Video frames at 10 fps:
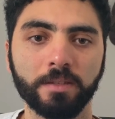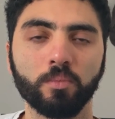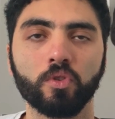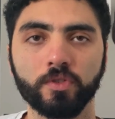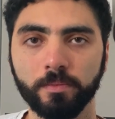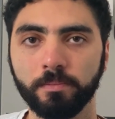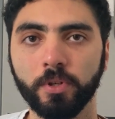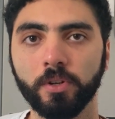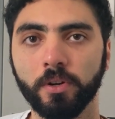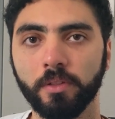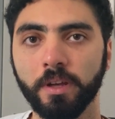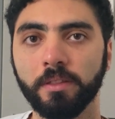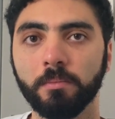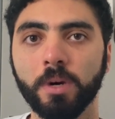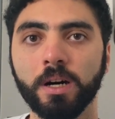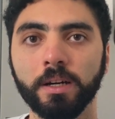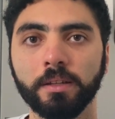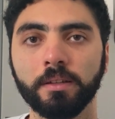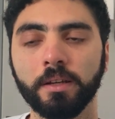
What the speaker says: more superior than the mind,